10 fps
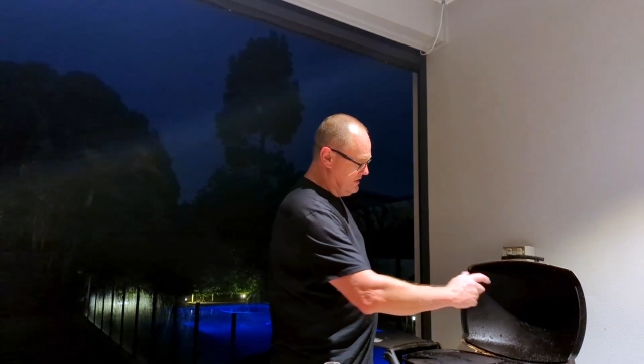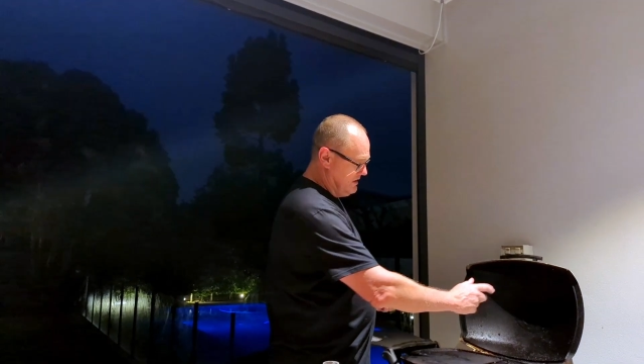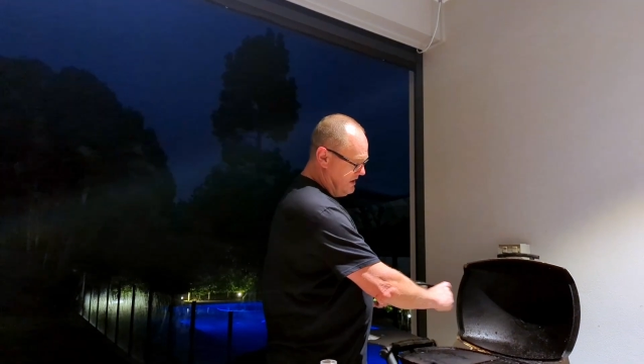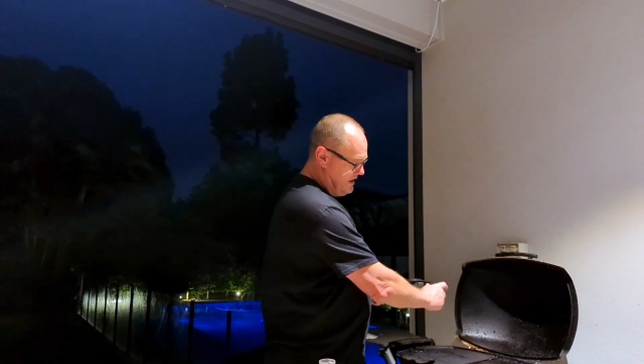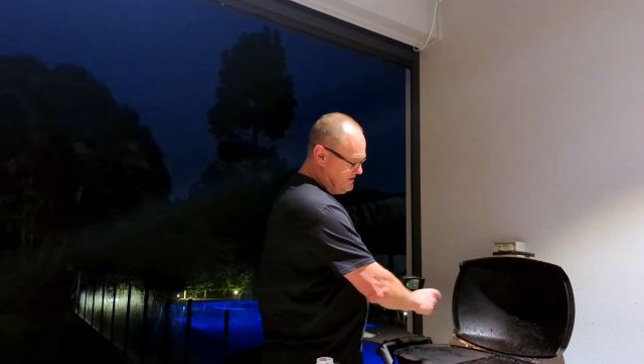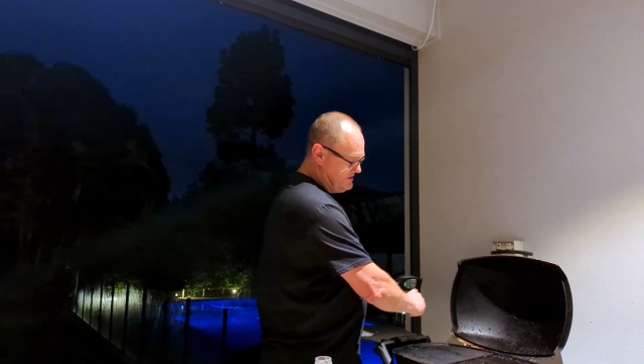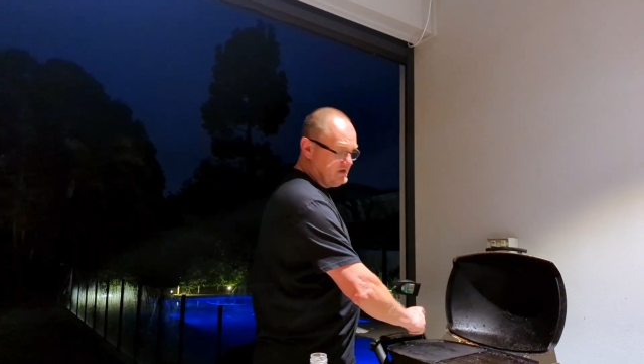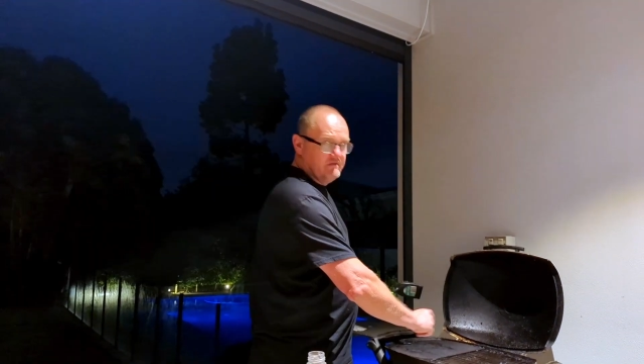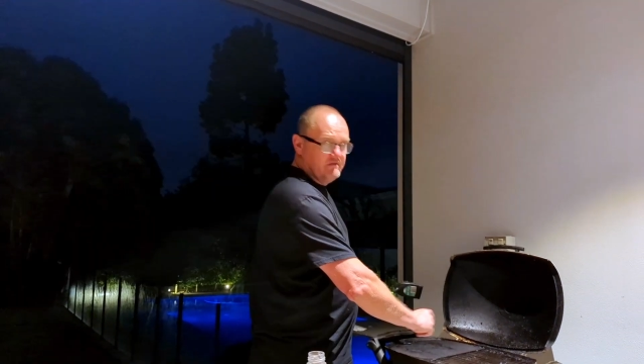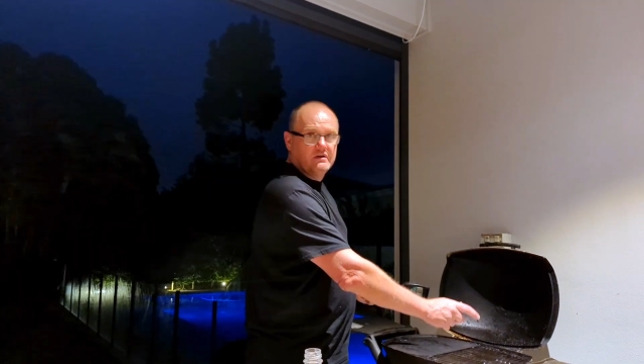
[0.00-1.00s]
and just give
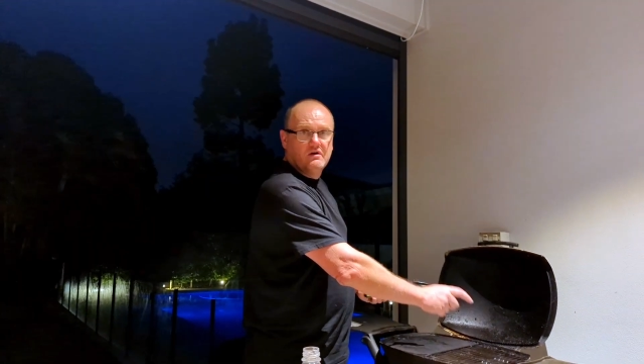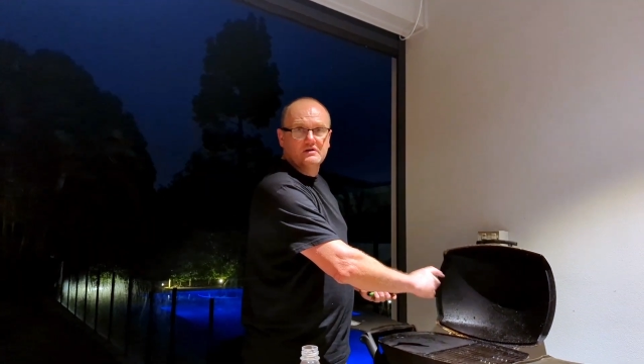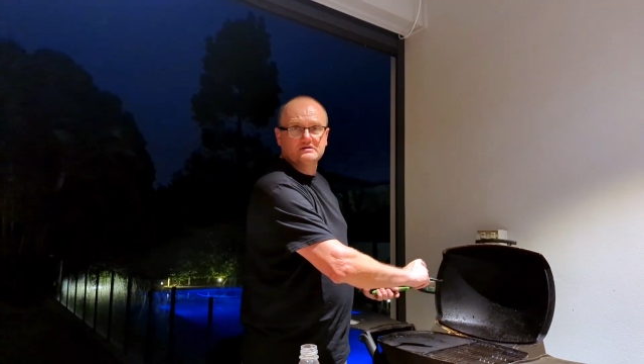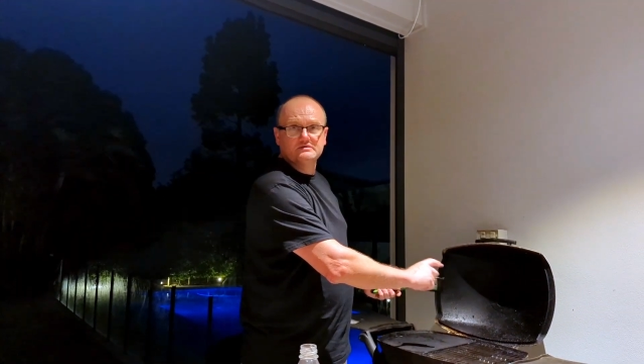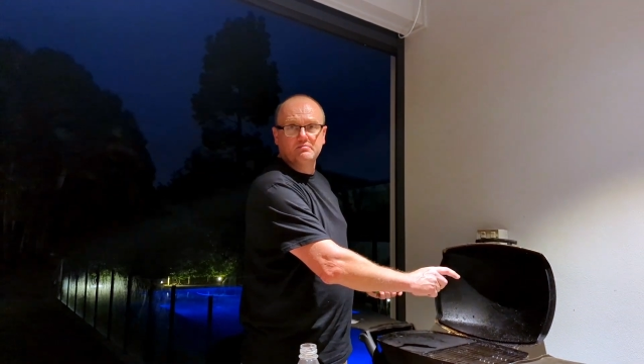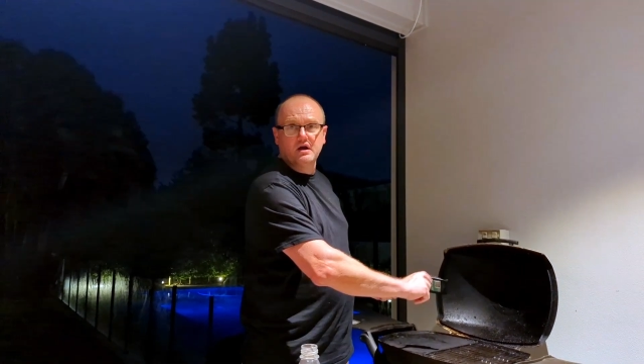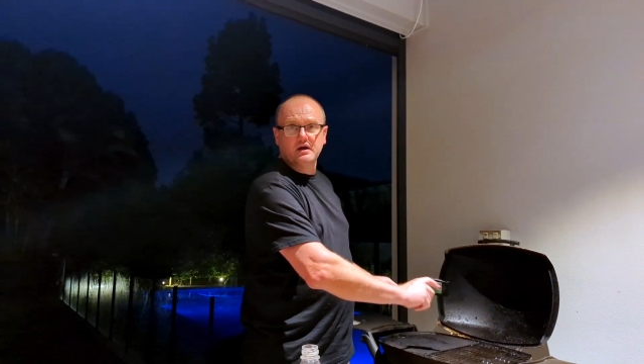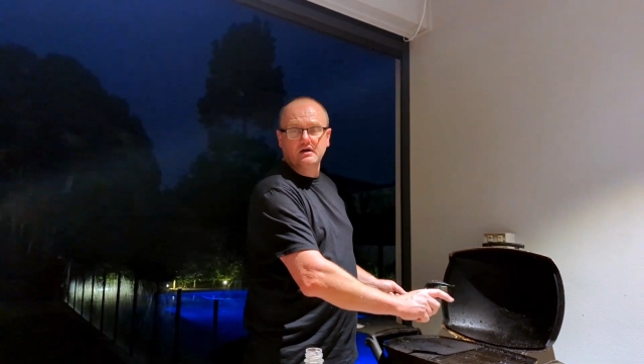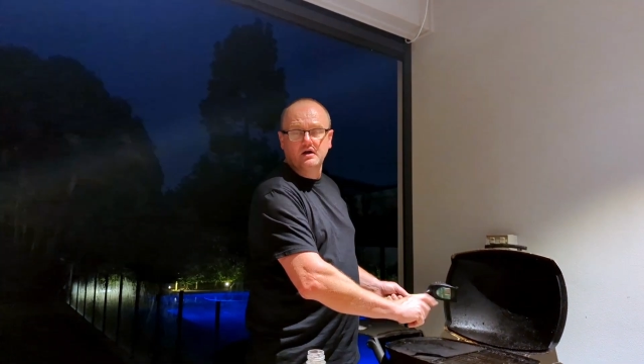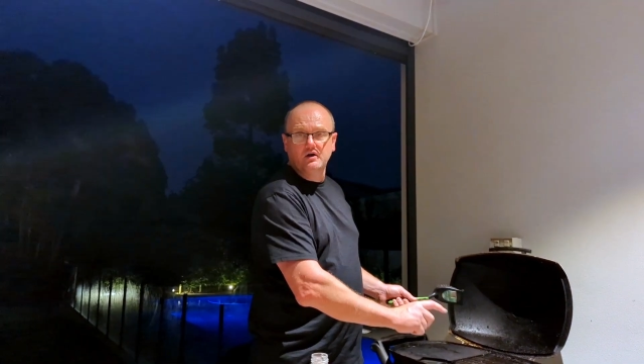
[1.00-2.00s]
it a light spray
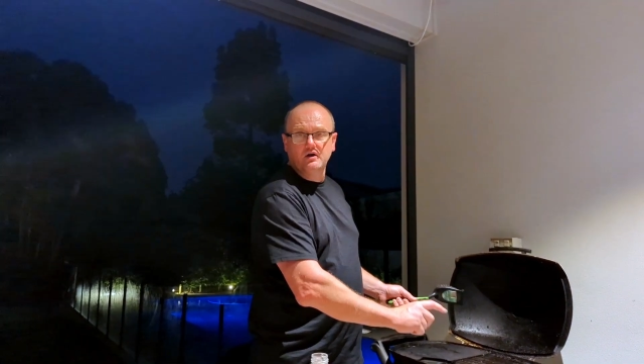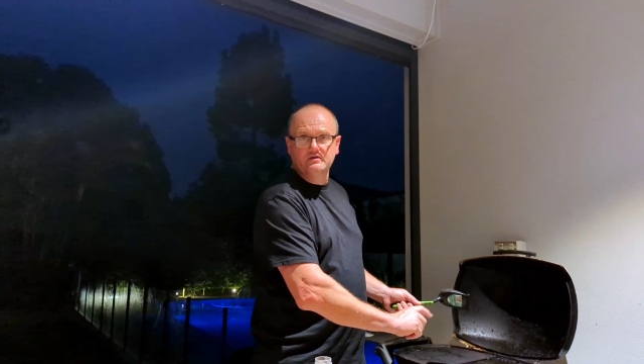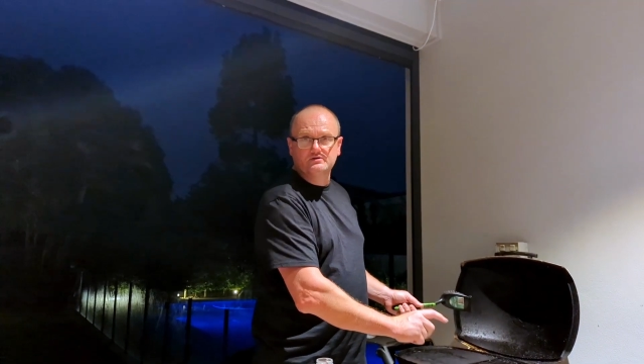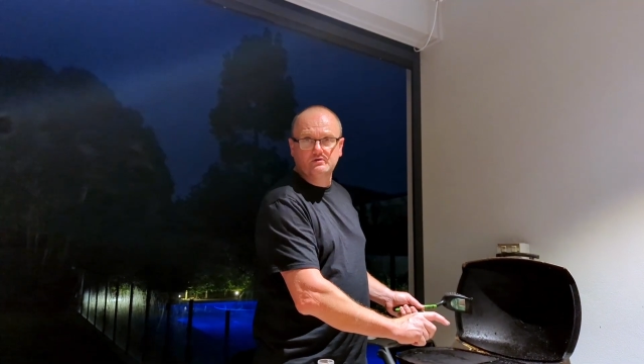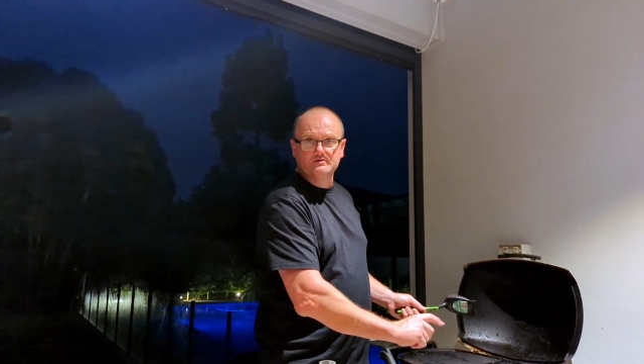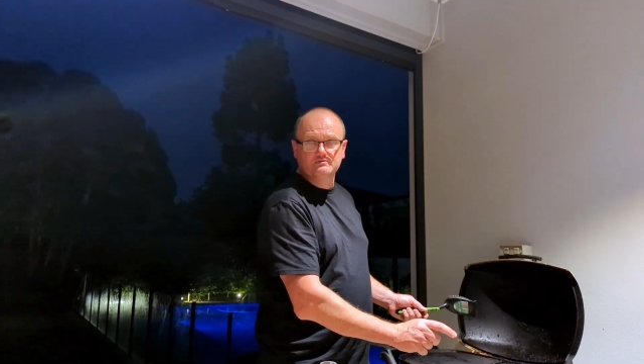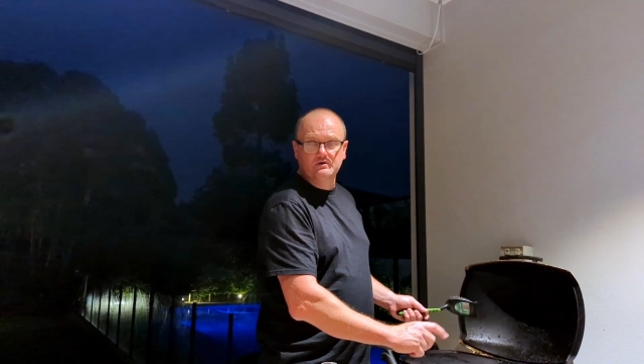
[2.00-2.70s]
over the top as well.